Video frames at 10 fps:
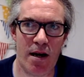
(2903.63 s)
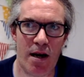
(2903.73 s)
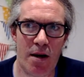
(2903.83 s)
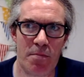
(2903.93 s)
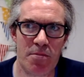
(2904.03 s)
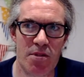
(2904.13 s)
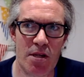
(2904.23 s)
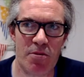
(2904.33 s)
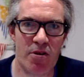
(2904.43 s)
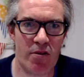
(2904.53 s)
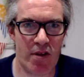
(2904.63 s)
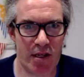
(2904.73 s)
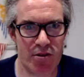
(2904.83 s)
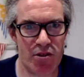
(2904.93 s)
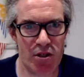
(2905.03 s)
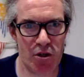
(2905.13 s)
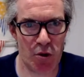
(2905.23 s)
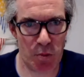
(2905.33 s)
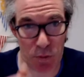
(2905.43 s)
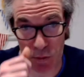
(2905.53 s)
some of the things that
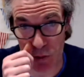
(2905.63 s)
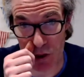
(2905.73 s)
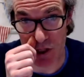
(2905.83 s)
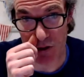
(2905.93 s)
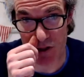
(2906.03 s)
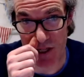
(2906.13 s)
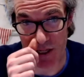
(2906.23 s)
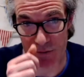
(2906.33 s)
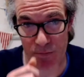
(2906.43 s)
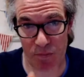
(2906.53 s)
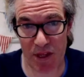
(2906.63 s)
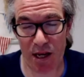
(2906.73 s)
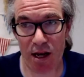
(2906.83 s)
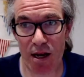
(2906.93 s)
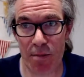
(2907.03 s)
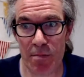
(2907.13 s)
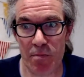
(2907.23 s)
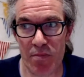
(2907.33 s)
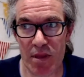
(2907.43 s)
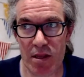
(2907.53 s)
you're producing
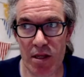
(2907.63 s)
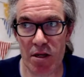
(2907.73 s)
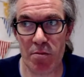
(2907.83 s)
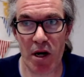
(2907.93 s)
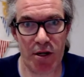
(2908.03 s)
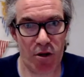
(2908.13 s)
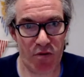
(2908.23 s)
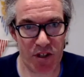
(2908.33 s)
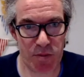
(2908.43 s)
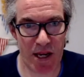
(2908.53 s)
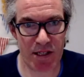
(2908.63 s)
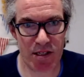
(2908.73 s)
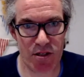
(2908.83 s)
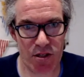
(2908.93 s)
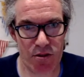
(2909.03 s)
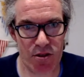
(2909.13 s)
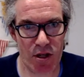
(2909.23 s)
that you might not have expected to.